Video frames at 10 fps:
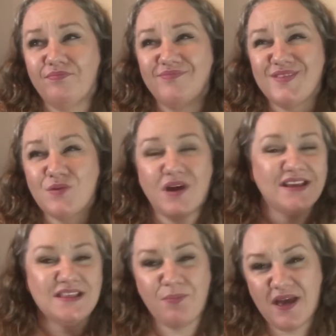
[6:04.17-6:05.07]
So I
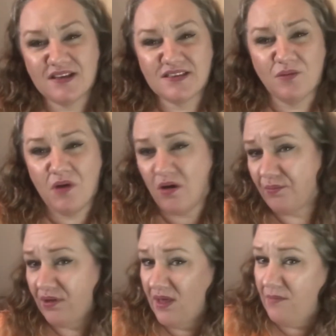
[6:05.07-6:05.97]
need to pick some
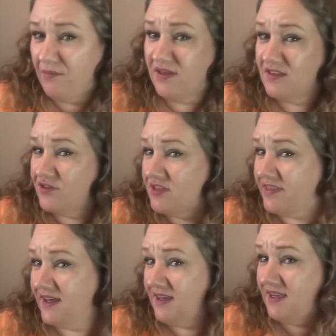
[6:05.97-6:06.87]
up because I just
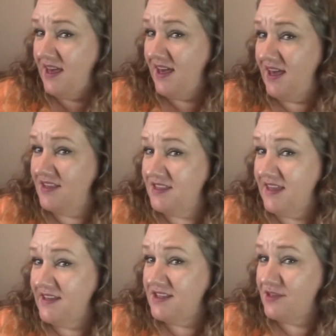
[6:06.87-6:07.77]
think, yeah, it's
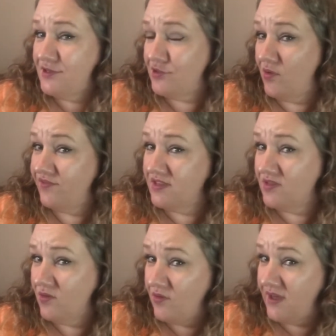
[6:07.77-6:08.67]
nice and soft. It's
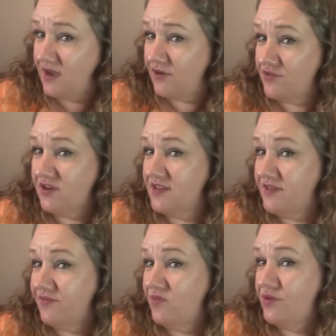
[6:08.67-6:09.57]
not got that crunchiness
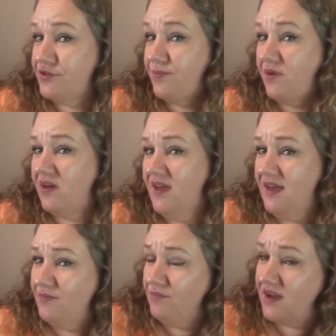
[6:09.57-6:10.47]
of mousse, but
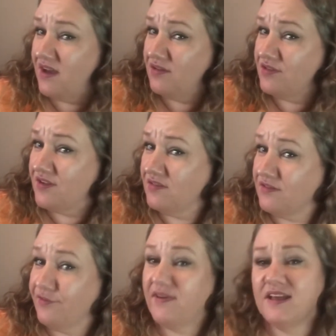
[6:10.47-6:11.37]
my curls aren't
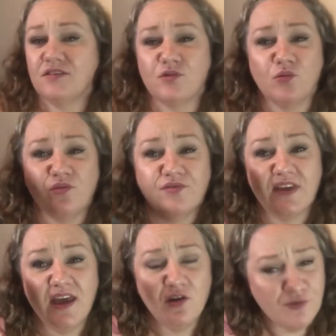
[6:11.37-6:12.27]
defined. So the
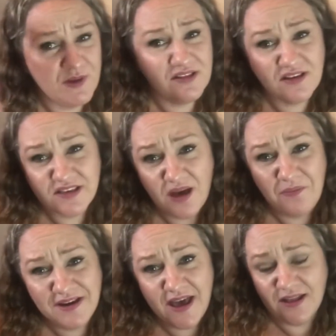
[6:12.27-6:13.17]
hairspray does come
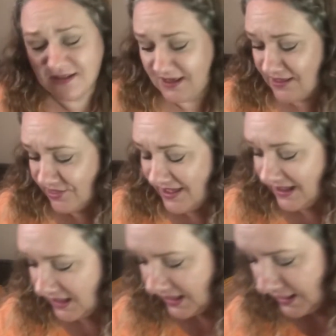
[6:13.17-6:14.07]
in handy, I
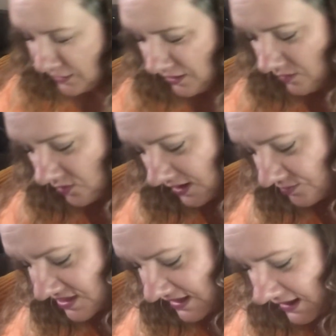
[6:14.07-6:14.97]
think, when I'm
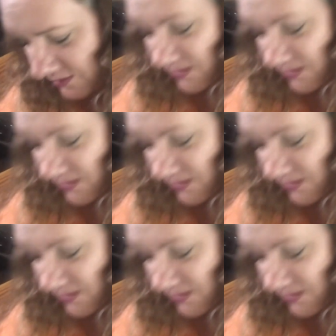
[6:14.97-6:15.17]
styling my